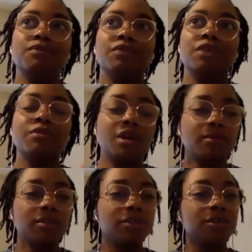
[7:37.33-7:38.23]
if you're not
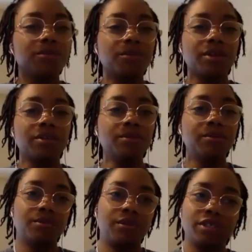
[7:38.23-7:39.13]
really good with
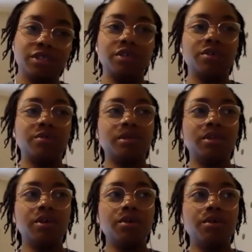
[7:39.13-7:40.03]
words and you don't really
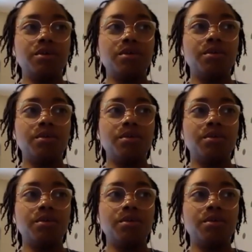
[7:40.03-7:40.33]
know